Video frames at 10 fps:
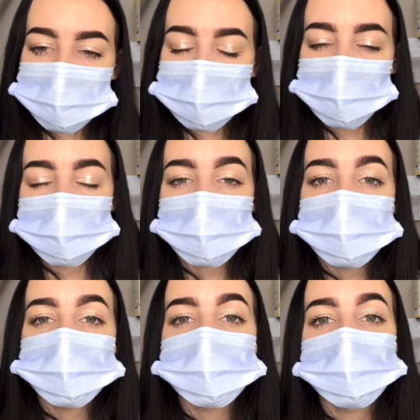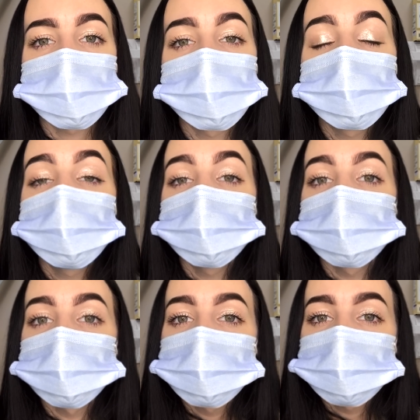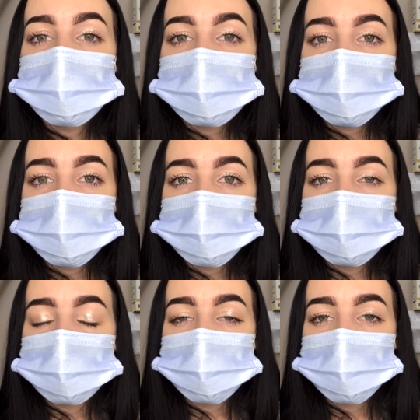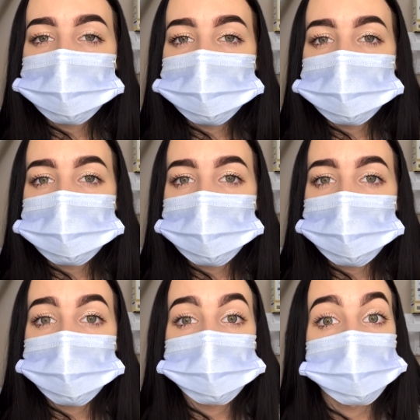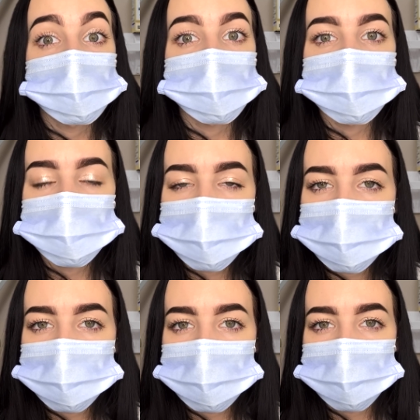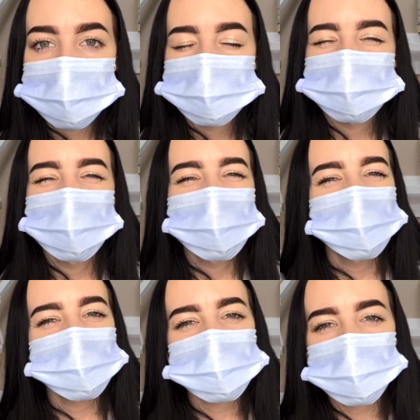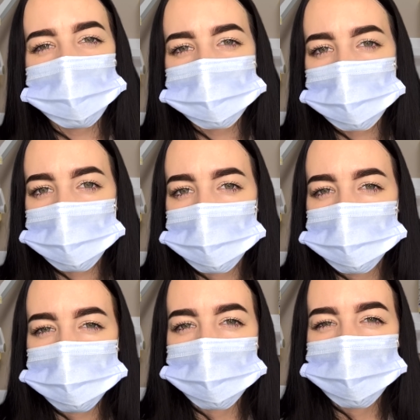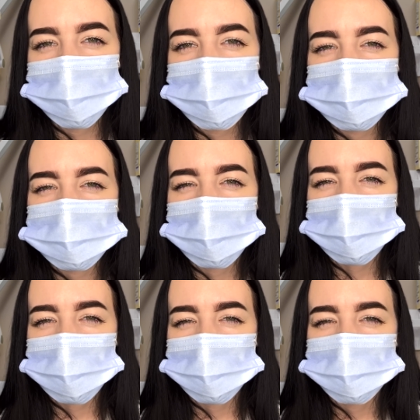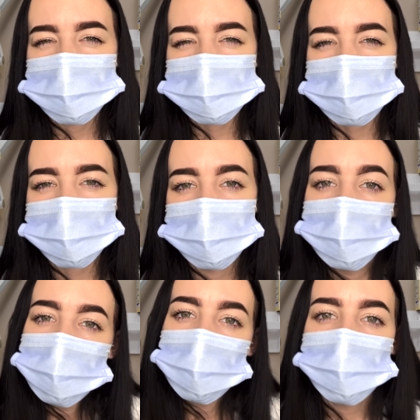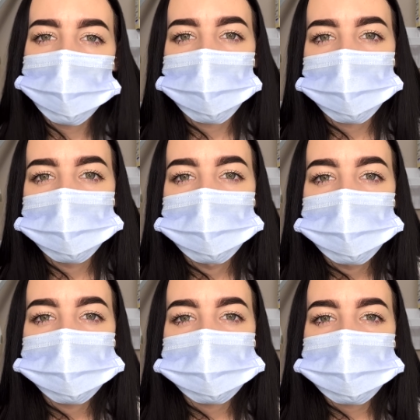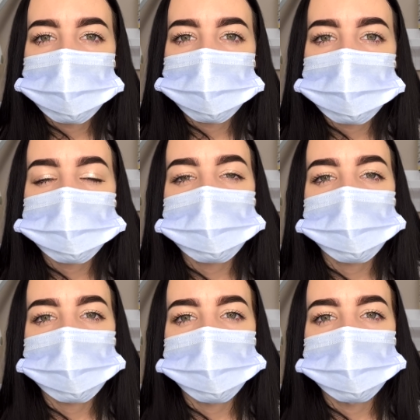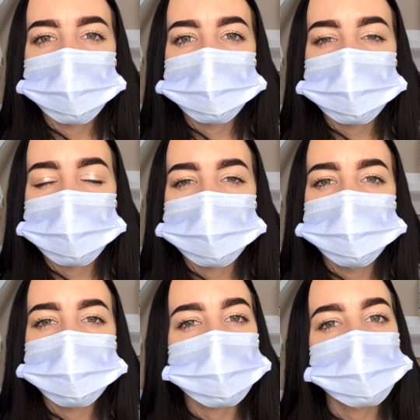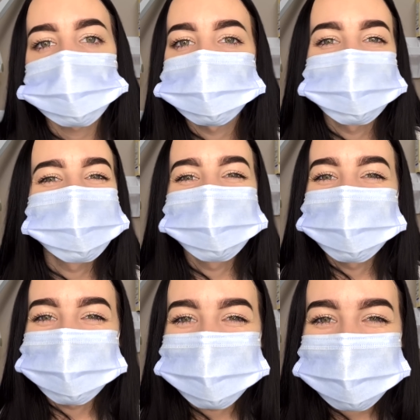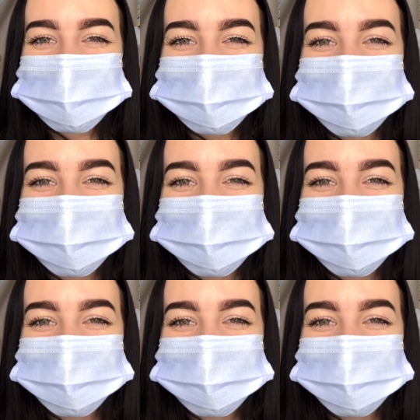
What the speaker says: eventually your roots can shorten on your teeth, or you can have bone loss. There's a lot that comes with it. It's not kind of just like, oh well, my teeth are just being ground down to nubs, like, you know.